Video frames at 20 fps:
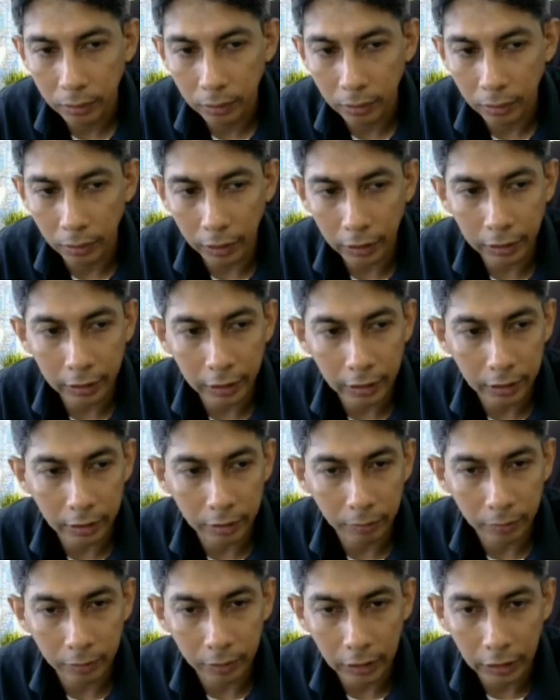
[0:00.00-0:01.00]
right?
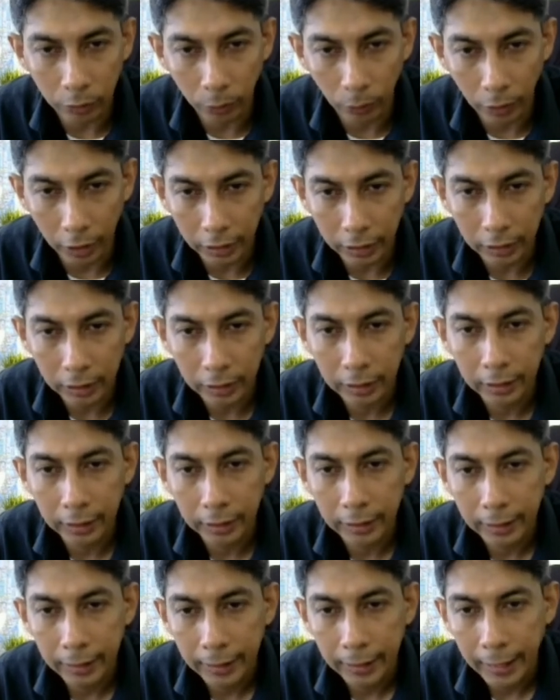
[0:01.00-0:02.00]
This one,
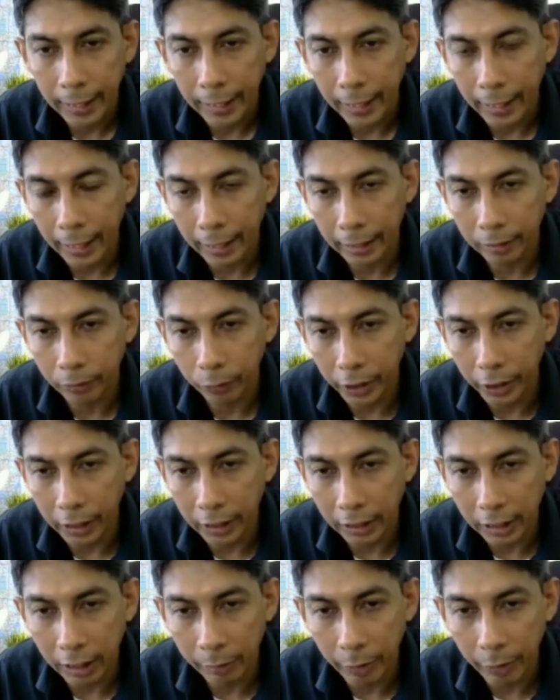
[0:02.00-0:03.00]
and we
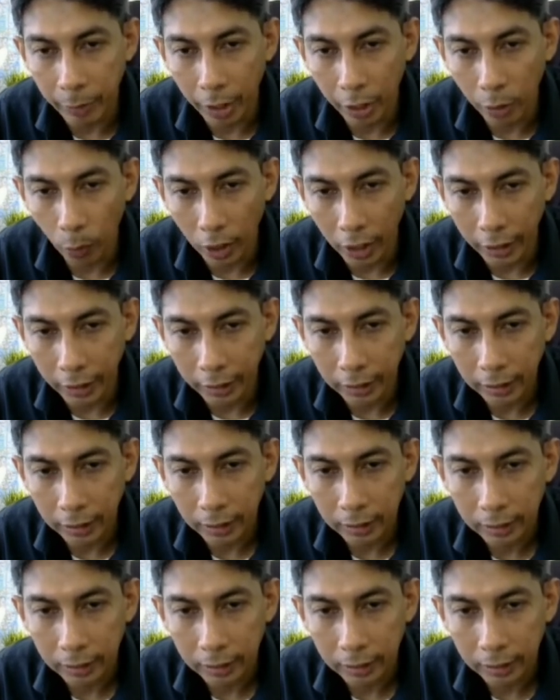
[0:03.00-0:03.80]
increment by 1,